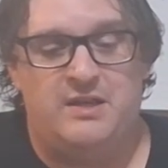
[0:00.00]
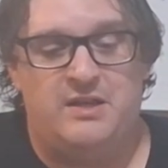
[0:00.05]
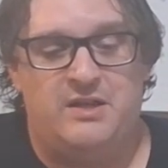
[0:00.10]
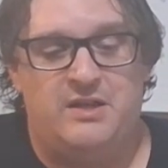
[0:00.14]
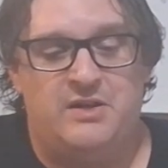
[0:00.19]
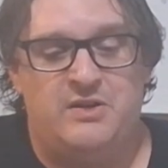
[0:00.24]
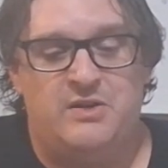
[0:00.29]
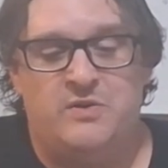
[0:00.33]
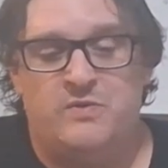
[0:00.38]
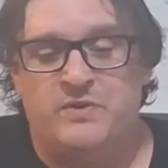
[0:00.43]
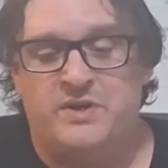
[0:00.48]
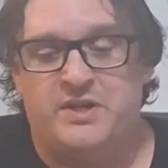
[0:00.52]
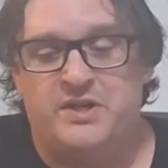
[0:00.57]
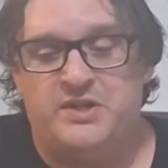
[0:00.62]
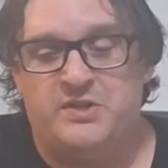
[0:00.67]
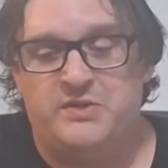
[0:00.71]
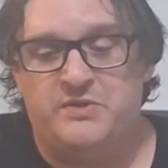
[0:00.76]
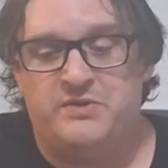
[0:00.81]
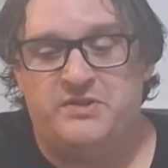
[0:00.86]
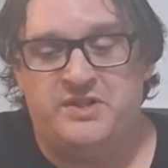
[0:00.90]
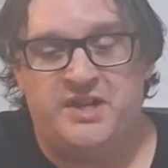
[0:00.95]
We could
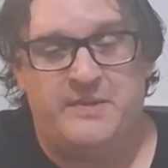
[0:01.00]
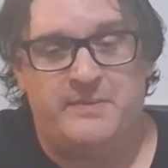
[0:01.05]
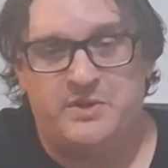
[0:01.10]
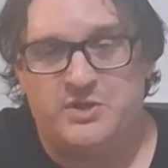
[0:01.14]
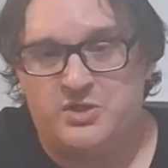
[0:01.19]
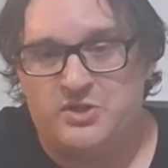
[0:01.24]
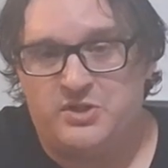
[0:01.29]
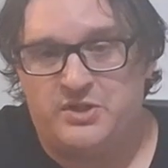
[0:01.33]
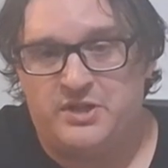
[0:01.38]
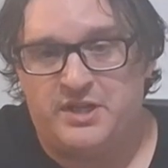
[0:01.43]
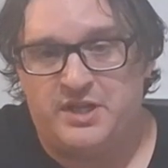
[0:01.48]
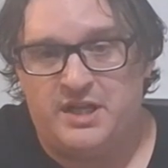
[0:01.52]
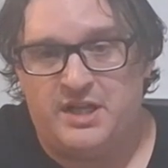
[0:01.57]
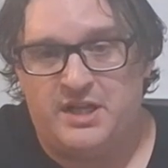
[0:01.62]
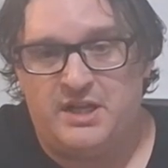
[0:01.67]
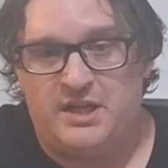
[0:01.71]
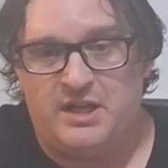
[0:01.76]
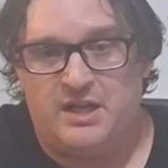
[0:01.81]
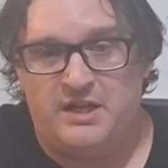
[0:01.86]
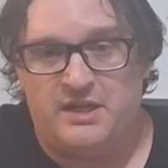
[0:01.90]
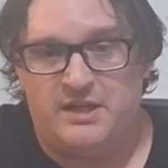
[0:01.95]
do the salmon jerky
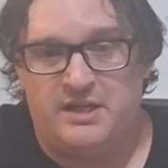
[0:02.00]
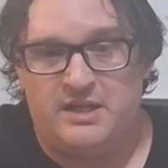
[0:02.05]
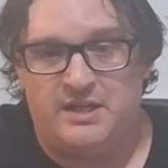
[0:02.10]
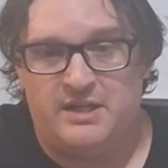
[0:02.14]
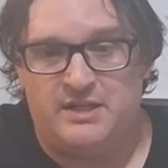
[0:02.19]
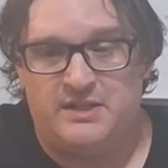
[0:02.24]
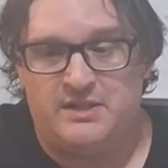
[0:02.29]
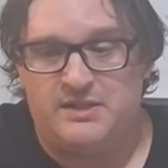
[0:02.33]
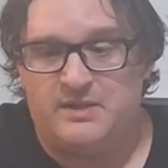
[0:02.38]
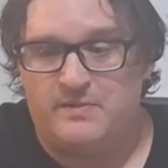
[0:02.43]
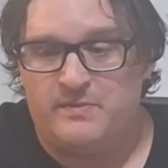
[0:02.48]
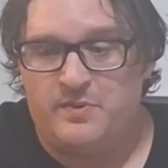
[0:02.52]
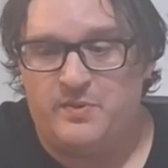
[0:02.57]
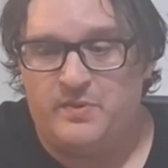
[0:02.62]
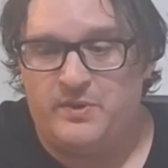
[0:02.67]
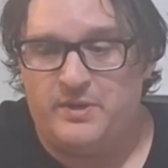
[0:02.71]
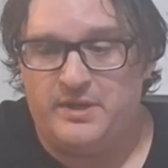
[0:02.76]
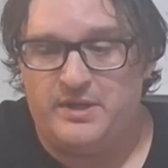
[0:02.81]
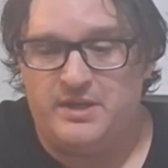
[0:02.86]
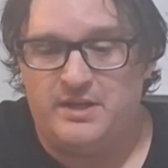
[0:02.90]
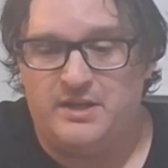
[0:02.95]
again at some
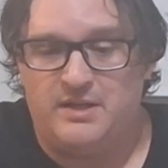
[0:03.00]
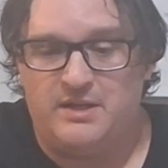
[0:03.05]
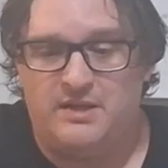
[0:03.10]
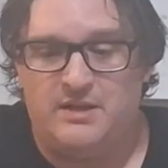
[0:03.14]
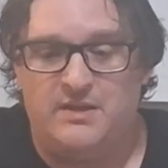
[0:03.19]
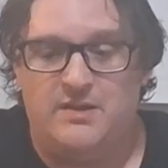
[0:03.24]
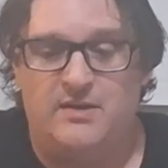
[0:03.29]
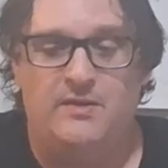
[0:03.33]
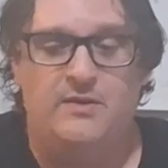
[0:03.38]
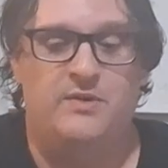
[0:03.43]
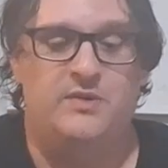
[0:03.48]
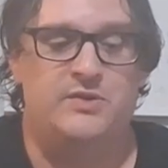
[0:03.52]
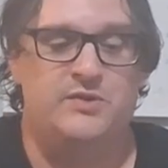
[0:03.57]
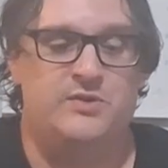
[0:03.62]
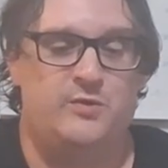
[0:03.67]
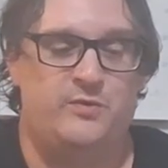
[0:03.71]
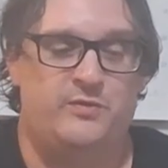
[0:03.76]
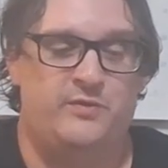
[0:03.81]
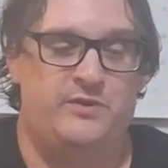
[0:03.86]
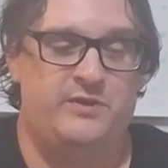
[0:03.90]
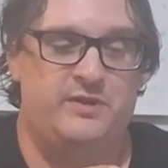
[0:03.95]
point. So
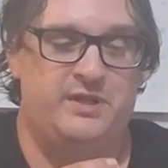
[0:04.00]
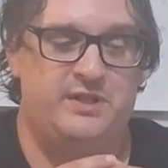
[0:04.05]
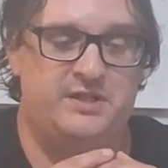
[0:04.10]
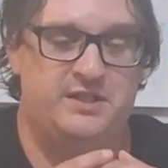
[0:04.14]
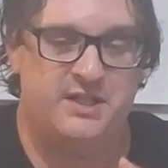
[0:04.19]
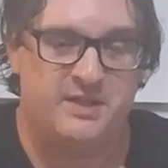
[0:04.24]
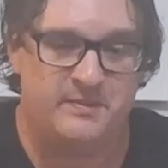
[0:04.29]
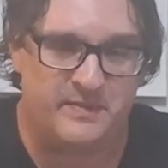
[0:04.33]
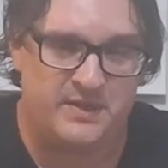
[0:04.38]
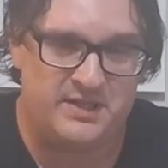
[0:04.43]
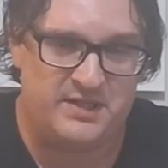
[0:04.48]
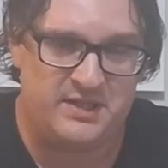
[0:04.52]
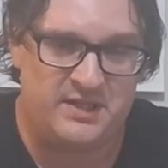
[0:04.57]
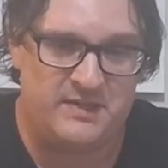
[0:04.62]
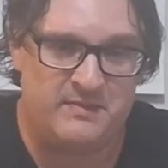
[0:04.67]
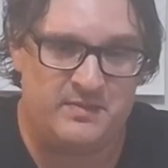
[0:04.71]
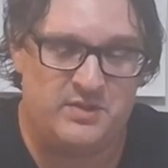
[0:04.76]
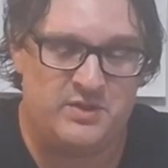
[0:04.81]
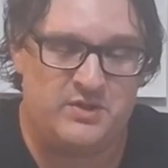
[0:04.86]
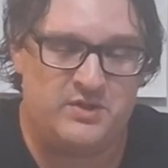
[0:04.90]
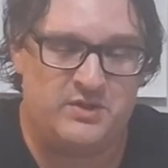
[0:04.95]
hopefully they send me
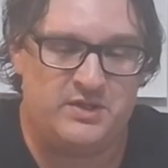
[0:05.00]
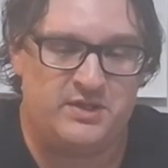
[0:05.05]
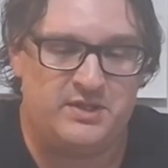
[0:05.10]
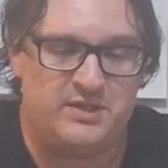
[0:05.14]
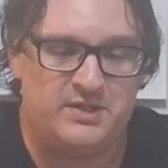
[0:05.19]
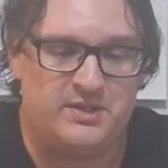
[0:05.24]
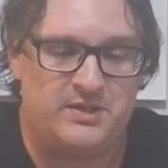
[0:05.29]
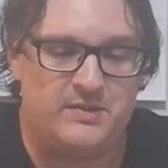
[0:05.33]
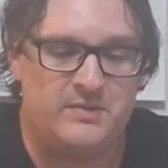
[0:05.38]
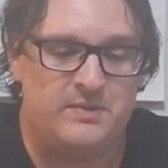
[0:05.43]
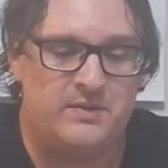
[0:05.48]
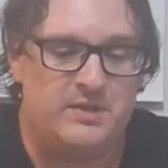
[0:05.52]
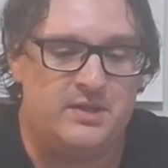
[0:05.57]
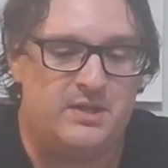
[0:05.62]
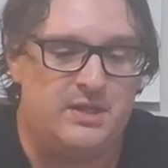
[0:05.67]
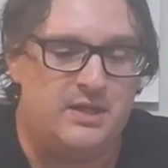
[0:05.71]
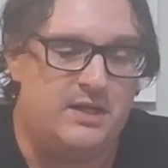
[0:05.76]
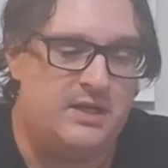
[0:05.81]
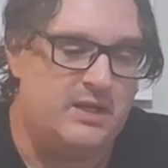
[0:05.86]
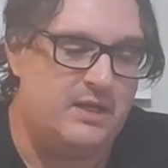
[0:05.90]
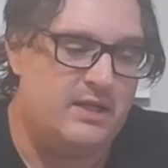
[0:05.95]
salmon jerky. So,
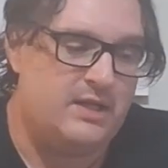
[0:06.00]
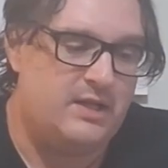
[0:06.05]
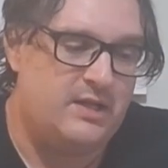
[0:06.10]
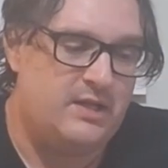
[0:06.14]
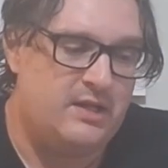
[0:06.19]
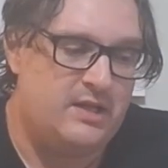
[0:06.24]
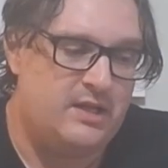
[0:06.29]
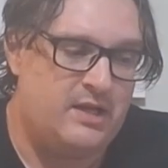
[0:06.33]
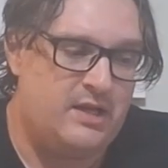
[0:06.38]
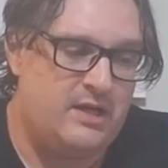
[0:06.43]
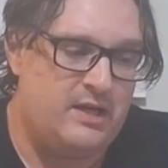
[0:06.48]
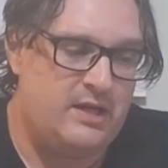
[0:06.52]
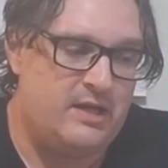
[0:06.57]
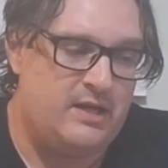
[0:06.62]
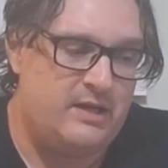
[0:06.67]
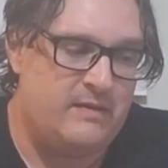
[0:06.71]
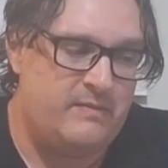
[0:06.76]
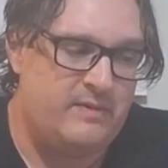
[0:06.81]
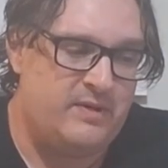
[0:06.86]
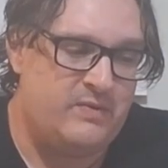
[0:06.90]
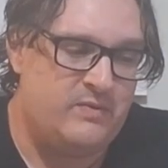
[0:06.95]

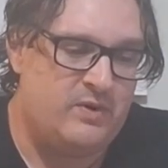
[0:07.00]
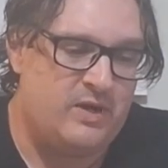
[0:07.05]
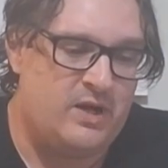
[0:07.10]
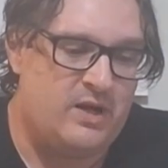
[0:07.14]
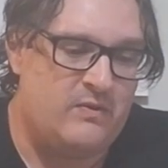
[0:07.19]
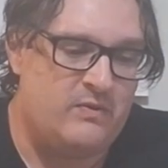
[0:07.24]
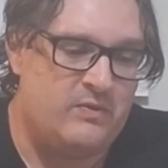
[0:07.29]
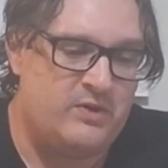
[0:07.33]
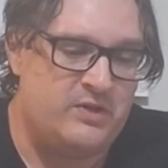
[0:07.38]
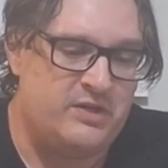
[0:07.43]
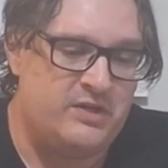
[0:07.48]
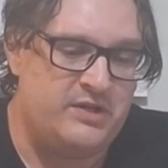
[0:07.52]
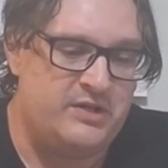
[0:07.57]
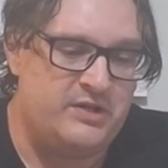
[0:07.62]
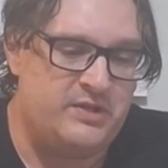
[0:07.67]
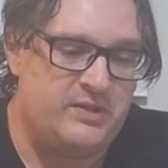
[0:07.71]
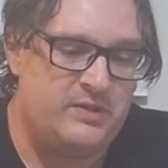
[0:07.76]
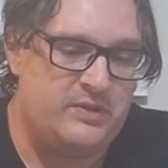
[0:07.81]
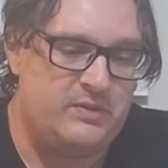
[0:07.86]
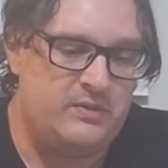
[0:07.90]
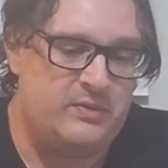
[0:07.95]
meanwhile, we're gonna
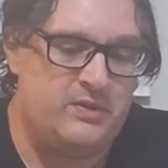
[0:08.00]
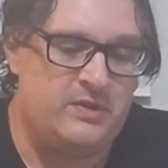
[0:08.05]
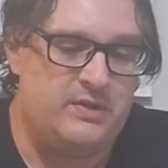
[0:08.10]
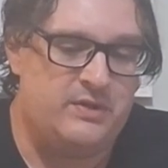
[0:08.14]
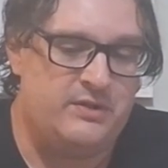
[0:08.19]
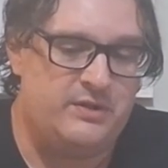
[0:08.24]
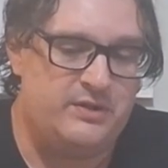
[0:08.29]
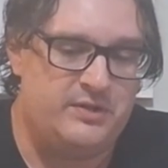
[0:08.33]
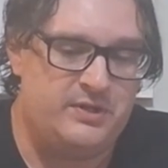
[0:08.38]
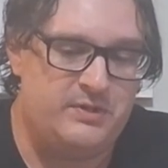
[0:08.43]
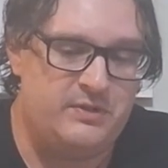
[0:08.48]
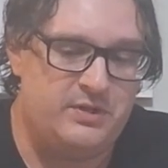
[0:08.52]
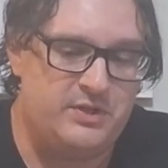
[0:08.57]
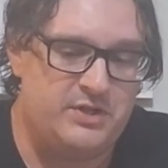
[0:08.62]
do the tuna